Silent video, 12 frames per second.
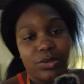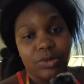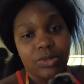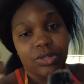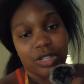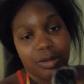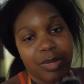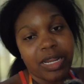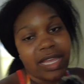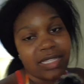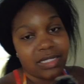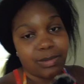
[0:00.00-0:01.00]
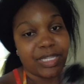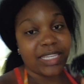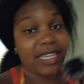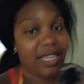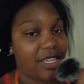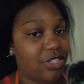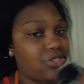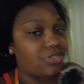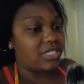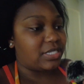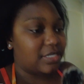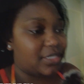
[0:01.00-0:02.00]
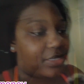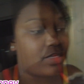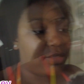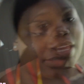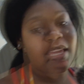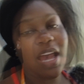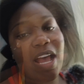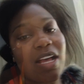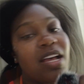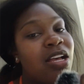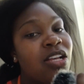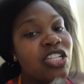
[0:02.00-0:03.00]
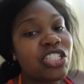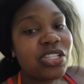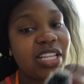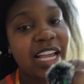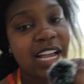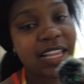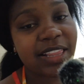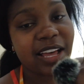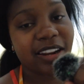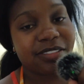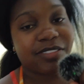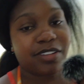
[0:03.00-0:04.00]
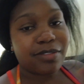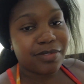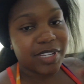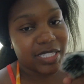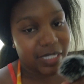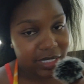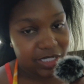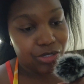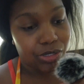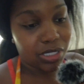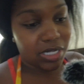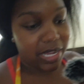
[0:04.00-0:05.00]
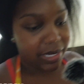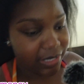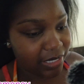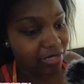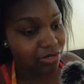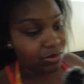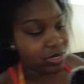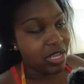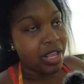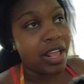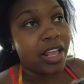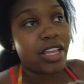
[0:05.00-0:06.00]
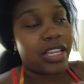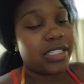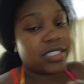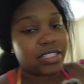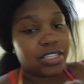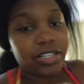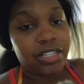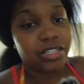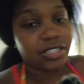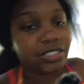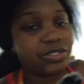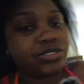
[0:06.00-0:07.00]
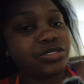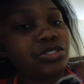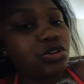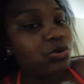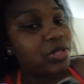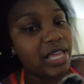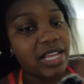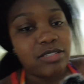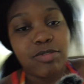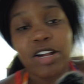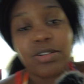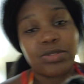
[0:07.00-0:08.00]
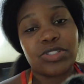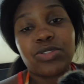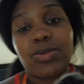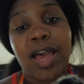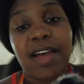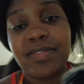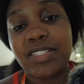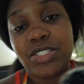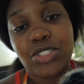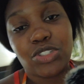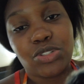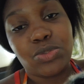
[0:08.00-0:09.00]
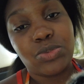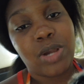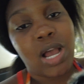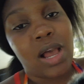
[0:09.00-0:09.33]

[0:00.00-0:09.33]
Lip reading: cooler, but it has to be canned drinks. Yeah, so like a lot of events in Trinidad now, there's no glass bottles. You have to do